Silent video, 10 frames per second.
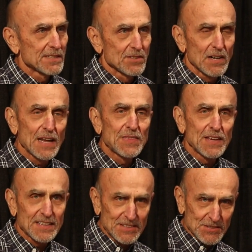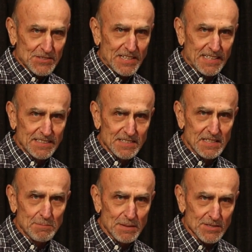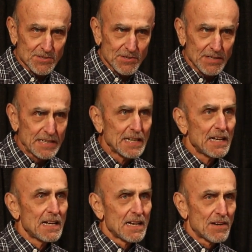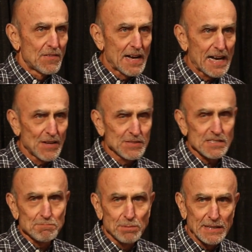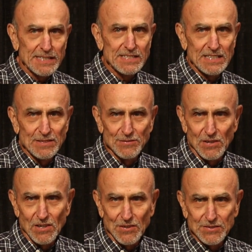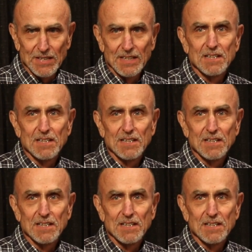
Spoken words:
So I think understanding the deep history of how this place evolved